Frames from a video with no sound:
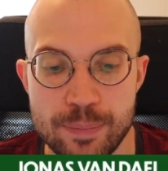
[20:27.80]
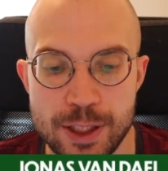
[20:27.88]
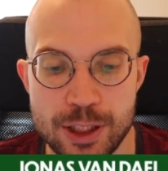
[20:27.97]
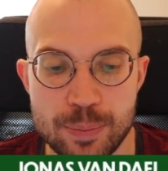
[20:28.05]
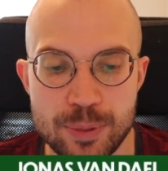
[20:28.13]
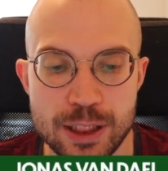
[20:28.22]

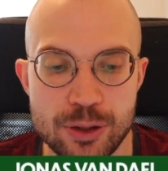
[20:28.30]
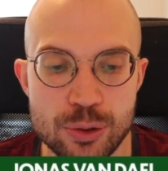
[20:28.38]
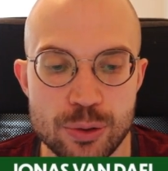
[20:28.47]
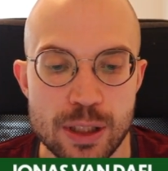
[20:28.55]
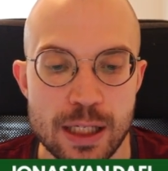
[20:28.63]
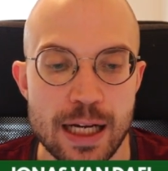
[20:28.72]
Bishop
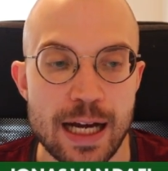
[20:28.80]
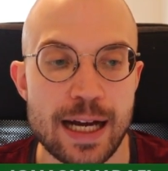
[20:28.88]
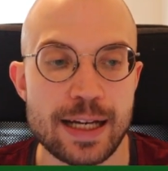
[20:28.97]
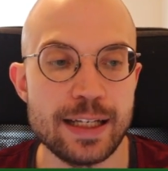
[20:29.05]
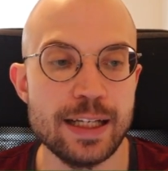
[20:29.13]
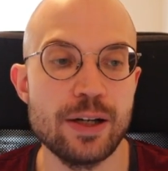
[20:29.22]
d2,
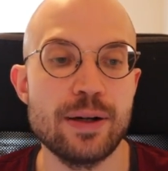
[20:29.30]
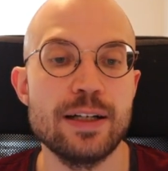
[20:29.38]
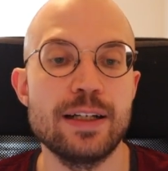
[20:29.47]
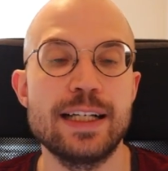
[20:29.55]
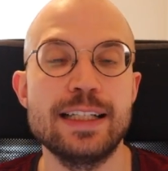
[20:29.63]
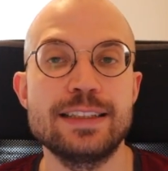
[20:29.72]
and here
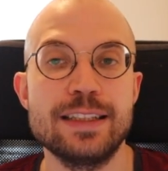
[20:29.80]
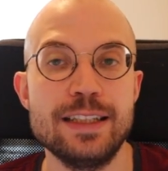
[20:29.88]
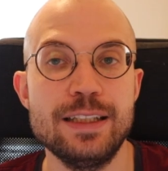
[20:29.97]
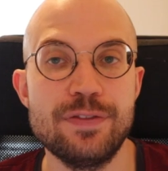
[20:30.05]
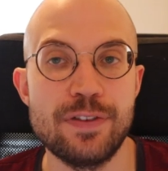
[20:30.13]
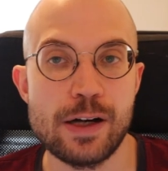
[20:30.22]
against
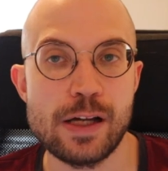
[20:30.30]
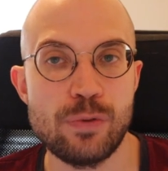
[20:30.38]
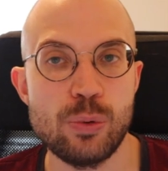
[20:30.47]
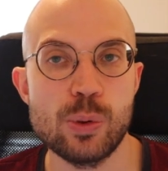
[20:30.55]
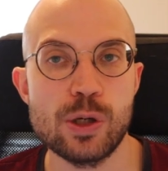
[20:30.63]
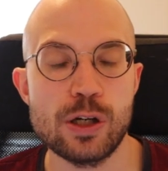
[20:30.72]
e5
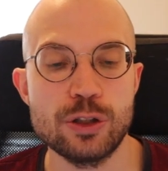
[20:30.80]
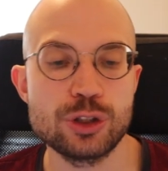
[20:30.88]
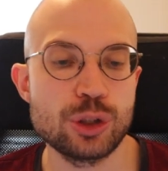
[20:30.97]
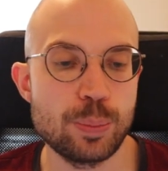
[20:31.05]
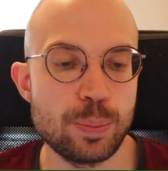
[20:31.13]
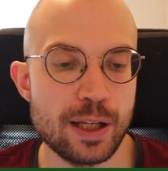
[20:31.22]
we will
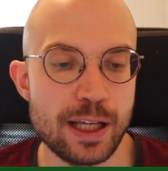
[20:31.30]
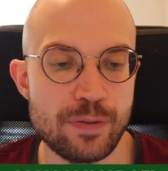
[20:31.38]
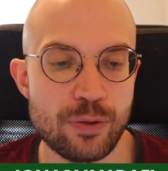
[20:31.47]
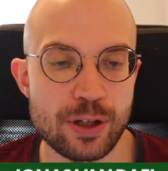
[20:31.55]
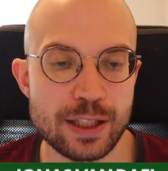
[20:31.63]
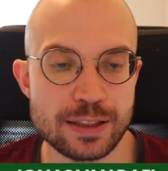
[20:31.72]
also play
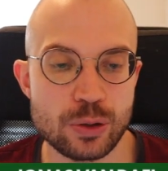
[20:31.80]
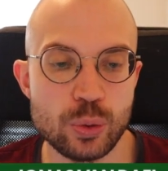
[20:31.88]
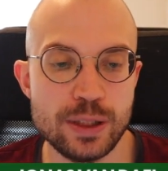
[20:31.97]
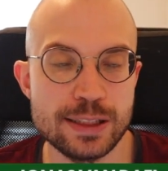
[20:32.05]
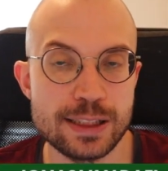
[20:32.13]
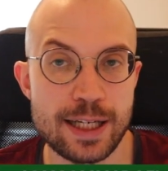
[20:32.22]
for this
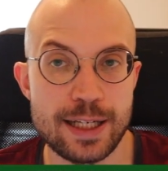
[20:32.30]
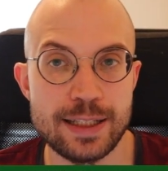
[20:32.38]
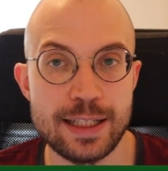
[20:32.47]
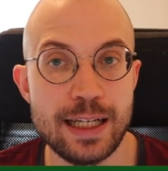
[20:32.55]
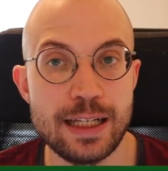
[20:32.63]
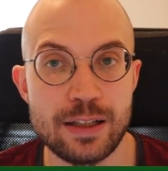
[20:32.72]
queen side
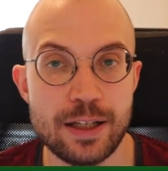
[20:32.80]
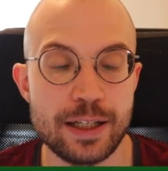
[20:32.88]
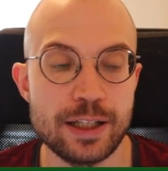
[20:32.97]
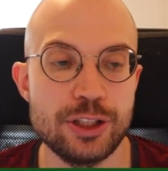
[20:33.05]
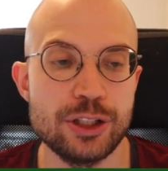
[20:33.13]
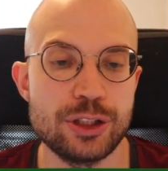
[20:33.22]
attack,
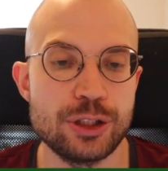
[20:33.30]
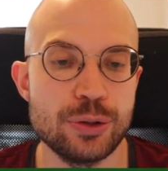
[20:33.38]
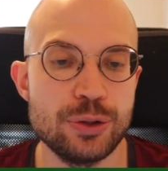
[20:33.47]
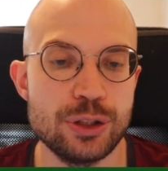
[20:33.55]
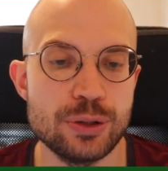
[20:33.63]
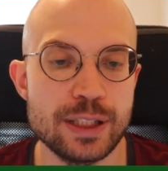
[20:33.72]
like I just
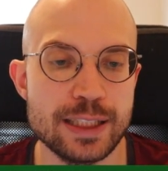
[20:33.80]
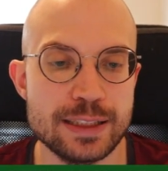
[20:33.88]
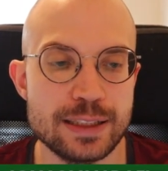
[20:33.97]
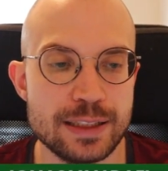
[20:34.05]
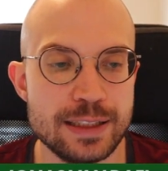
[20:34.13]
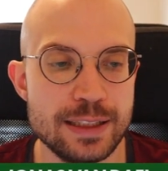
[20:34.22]
showed you
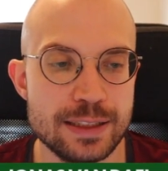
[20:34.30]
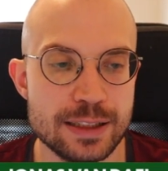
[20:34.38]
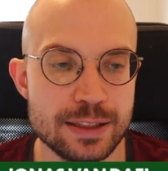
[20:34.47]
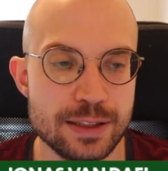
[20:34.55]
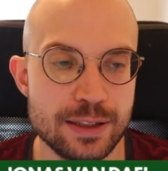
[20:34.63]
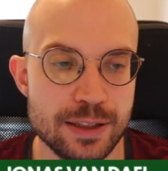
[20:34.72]
against the
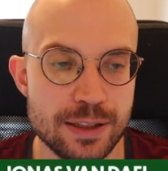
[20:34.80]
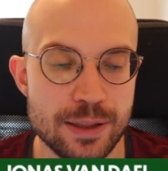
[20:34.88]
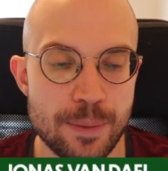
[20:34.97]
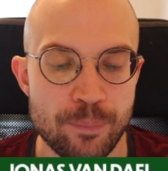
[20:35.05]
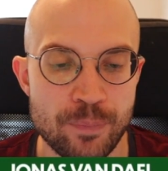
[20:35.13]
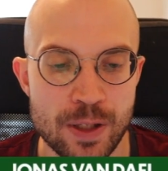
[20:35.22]
Sicilian.
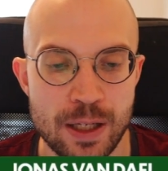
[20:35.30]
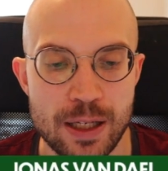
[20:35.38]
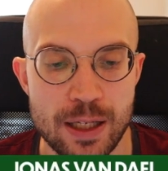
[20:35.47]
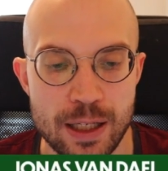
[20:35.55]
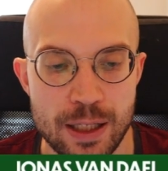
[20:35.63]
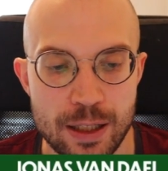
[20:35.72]

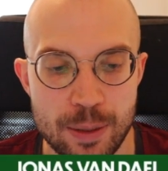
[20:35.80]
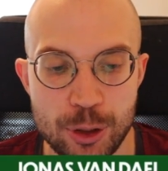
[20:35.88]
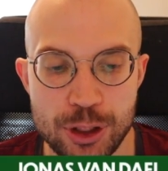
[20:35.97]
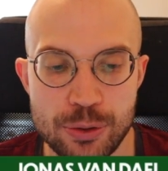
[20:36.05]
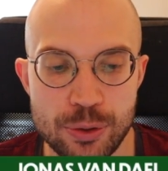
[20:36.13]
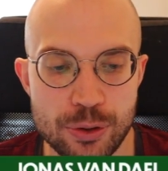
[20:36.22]

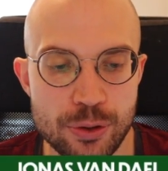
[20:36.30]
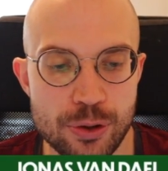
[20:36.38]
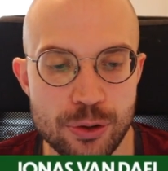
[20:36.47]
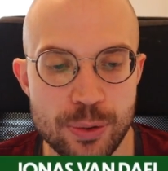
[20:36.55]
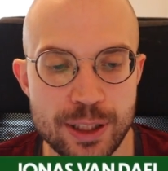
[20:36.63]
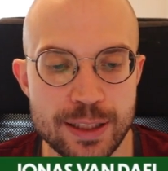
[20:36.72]
But you're
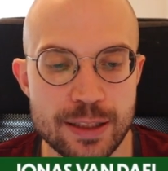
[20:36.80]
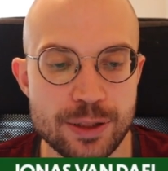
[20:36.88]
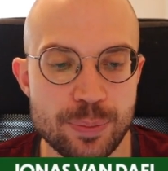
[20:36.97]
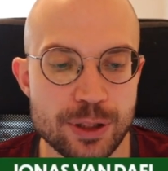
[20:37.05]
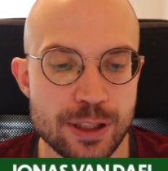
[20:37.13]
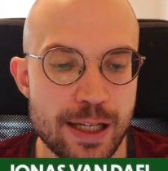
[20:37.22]
going to do it in a
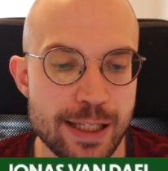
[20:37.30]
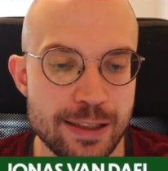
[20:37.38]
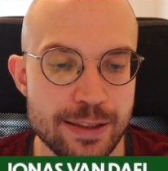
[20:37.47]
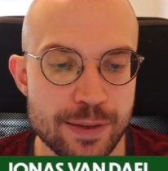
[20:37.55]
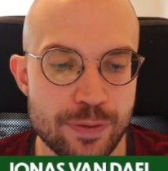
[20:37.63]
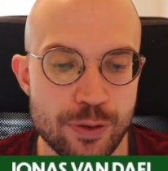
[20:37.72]

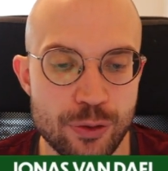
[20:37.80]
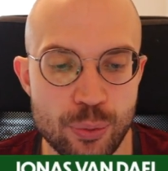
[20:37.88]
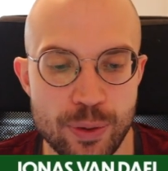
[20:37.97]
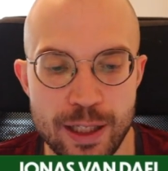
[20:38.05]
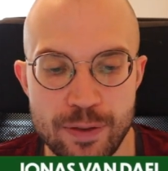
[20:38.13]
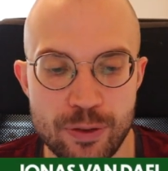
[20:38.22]
slightly different
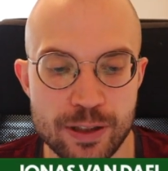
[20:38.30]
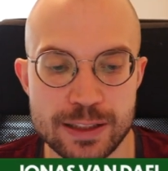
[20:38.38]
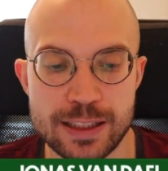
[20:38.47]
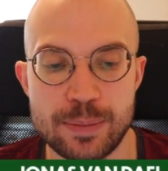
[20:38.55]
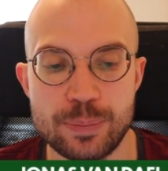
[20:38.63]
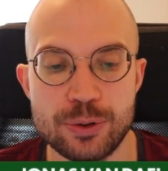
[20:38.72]
way. For
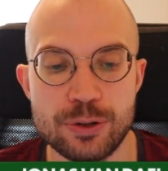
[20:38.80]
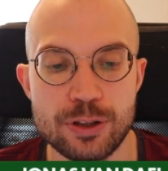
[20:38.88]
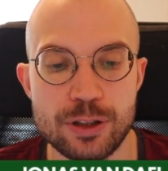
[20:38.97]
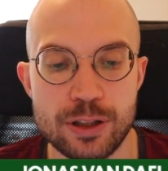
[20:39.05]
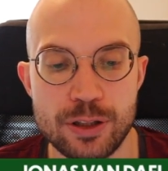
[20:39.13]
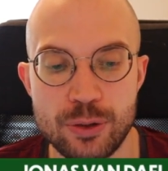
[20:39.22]
example,
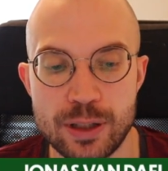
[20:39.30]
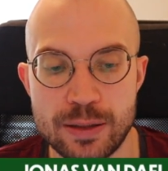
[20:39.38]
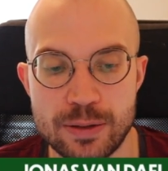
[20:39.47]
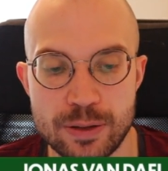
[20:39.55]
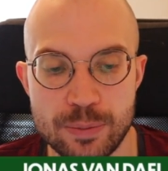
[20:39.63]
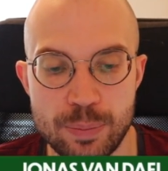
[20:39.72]
you
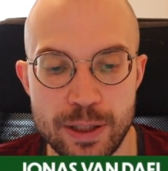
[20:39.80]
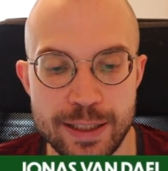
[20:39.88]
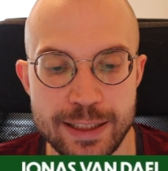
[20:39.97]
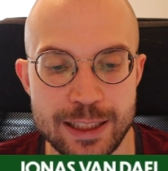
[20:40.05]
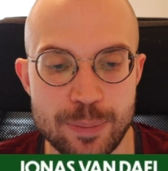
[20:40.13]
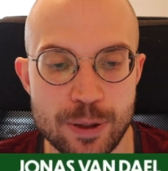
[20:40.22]
can play
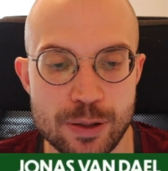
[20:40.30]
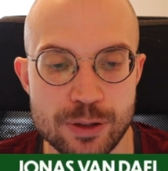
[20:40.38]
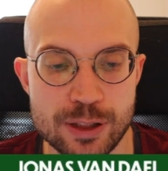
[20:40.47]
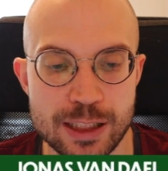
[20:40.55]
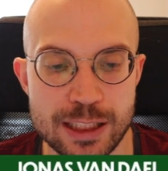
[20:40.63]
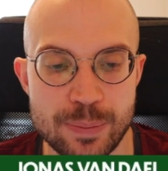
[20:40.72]
these
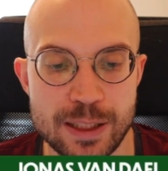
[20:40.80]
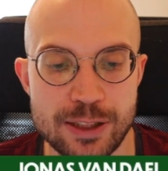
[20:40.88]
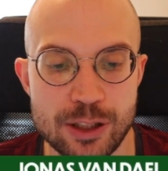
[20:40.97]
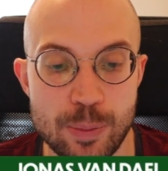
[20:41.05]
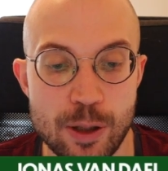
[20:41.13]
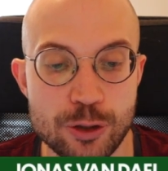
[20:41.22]
pawns, this
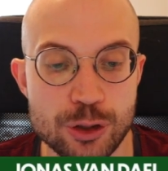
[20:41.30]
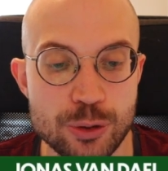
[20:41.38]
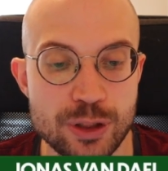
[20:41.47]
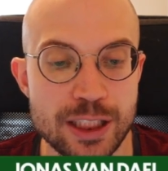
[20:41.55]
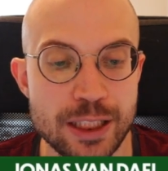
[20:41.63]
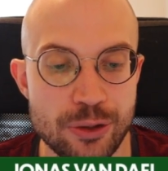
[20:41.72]
bishop, also
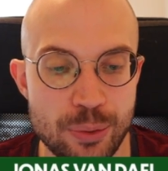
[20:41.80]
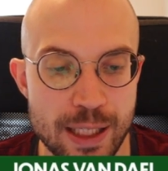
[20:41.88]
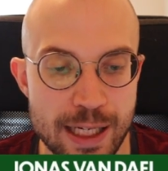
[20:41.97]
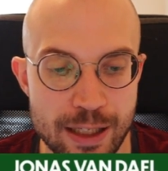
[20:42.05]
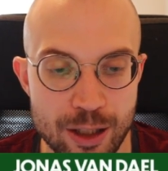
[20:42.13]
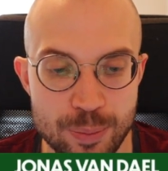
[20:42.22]

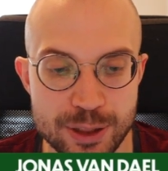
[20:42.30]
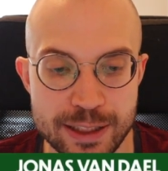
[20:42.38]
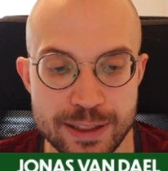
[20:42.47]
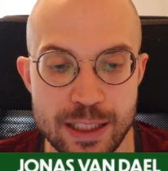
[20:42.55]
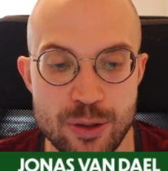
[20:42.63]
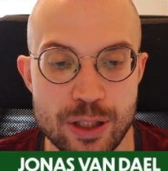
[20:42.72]
c3 helps,
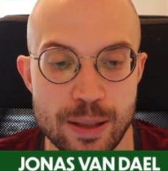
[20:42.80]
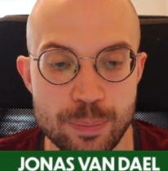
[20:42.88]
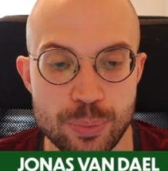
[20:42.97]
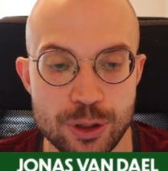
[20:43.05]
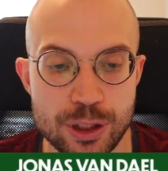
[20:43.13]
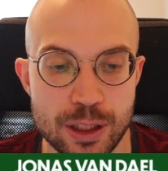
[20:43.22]
and then you can
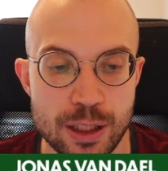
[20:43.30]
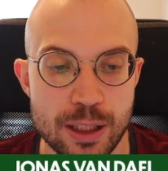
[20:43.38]
push